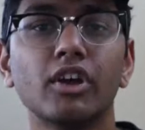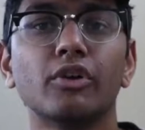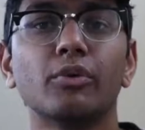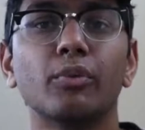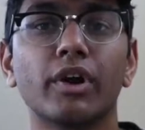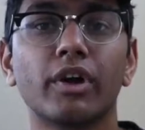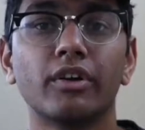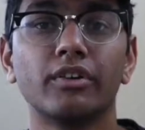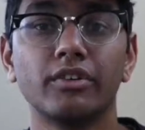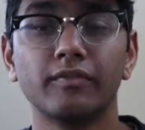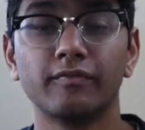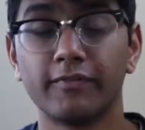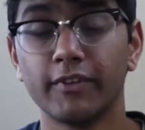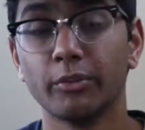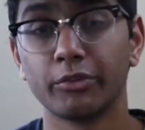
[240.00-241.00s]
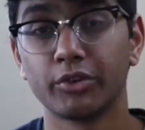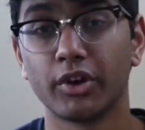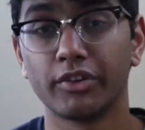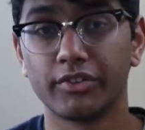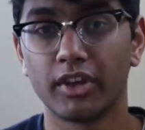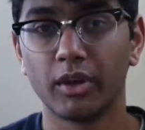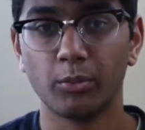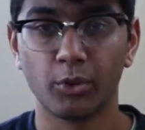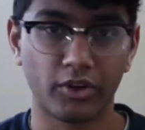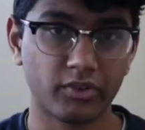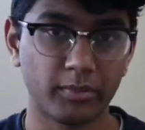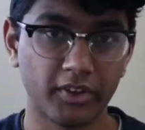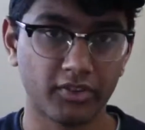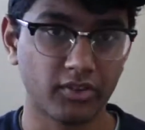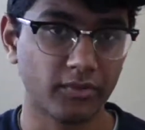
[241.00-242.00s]
where film starts to get more
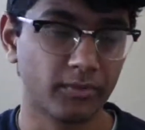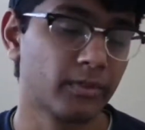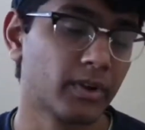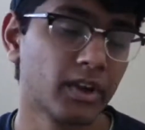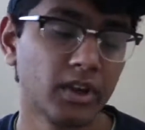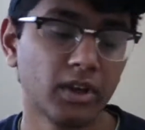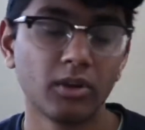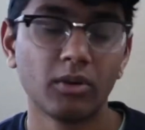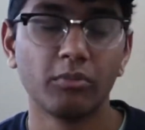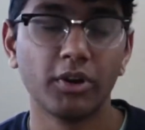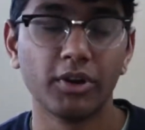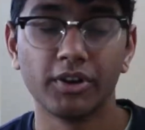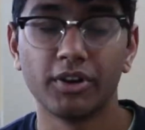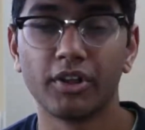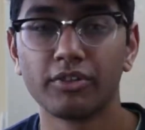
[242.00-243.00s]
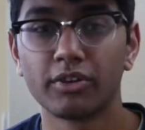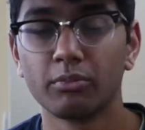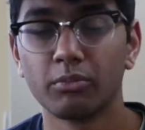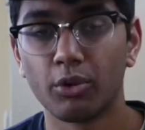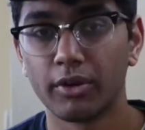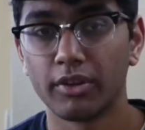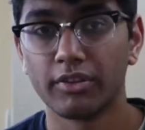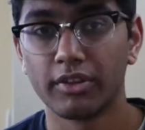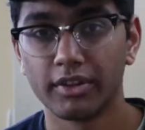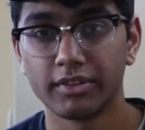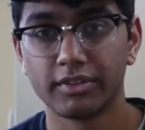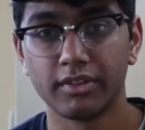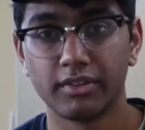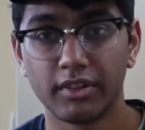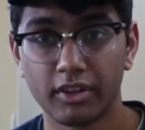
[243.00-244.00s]
expensive. But another important thing
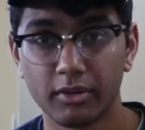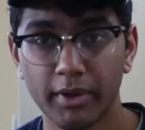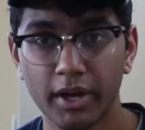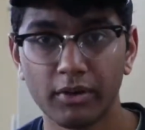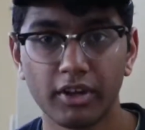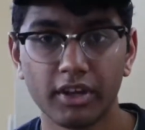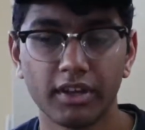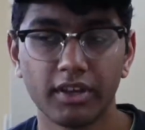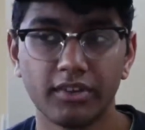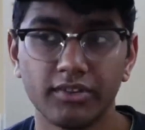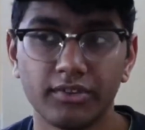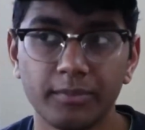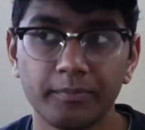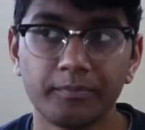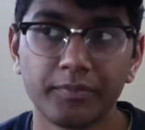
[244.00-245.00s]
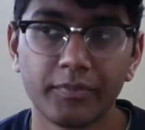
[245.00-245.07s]
to think about is,